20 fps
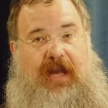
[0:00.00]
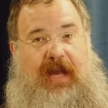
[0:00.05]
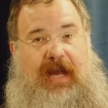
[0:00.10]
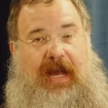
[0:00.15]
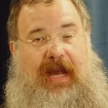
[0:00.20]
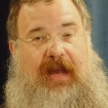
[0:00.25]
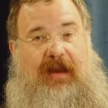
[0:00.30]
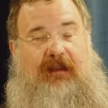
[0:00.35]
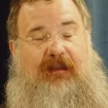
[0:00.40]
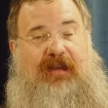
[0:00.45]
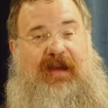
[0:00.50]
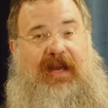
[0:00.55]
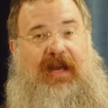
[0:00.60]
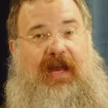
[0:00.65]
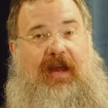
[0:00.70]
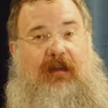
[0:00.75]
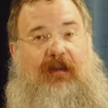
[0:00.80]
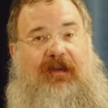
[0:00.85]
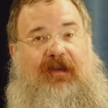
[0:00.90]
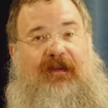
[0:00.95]
and
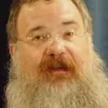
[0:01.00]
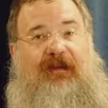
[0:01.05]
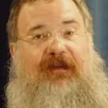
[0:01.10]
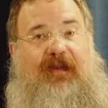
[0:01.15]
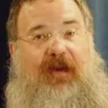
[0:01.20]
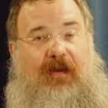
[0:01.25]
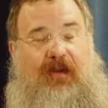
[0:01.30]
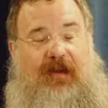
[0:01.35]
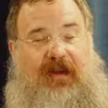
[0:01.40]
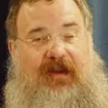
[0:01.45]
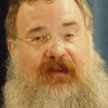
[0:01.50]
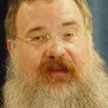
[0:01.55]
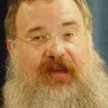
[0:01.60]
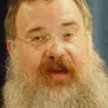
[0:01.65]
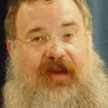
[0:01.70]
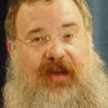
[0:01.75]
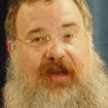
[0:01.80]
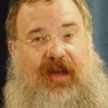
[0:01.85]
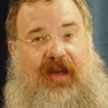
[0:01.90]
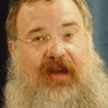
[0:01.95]
being able to focus
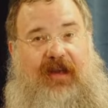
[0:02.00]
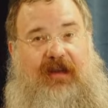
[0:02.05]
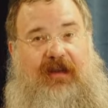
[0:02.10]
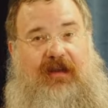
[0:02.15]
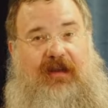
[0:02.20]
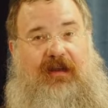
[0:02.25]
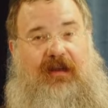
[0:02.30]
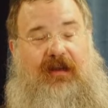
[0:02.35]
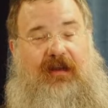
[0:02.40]
in on